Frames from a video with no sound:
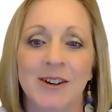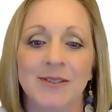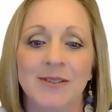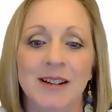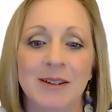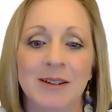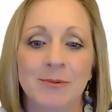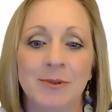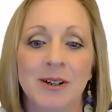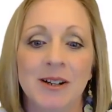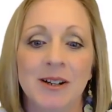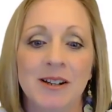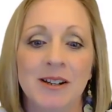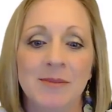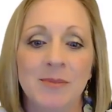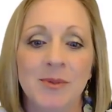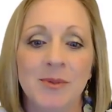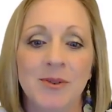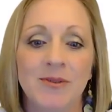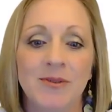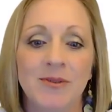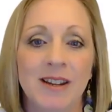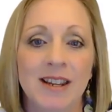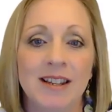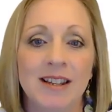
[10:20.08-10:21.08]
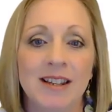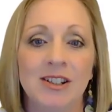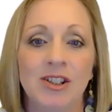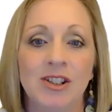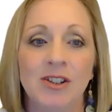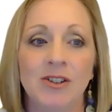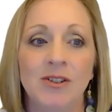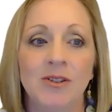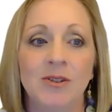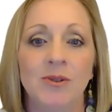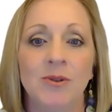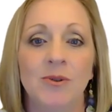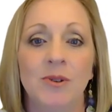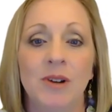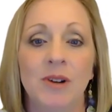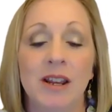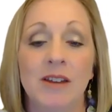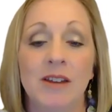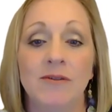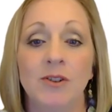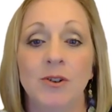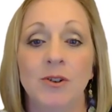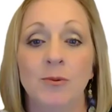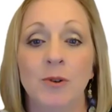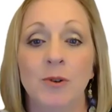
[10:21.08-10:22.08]
All right, we're going to move into
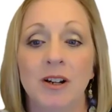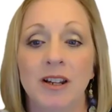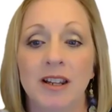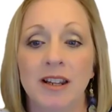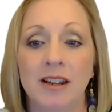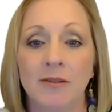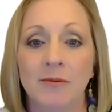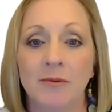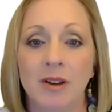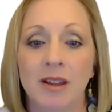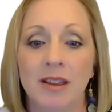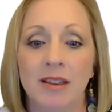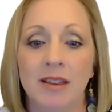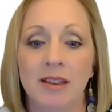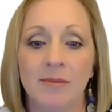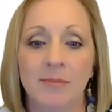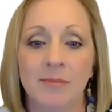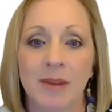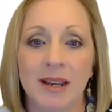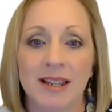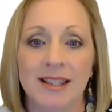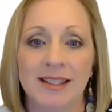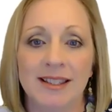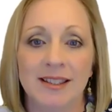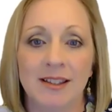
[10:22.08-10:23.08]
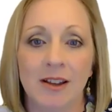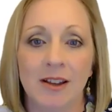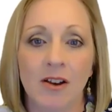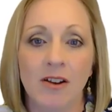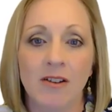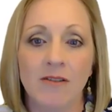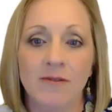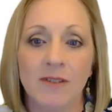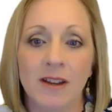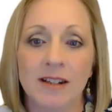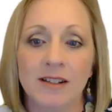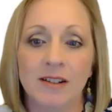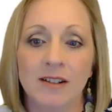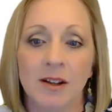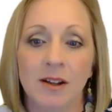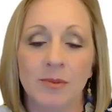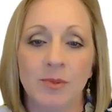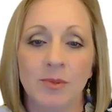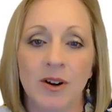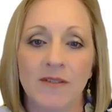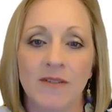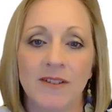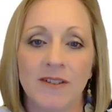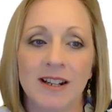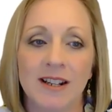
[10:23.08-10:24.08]
if you're working with myself at
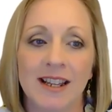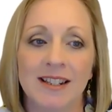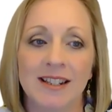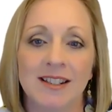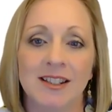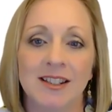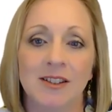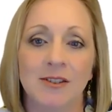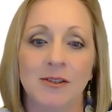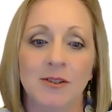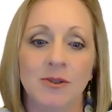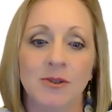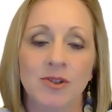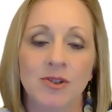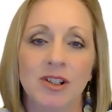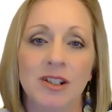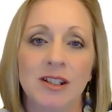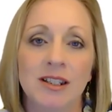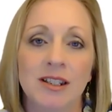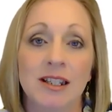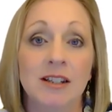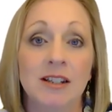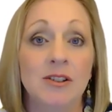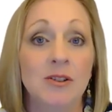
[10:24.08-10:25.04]
Nonprofit Ed Solutions,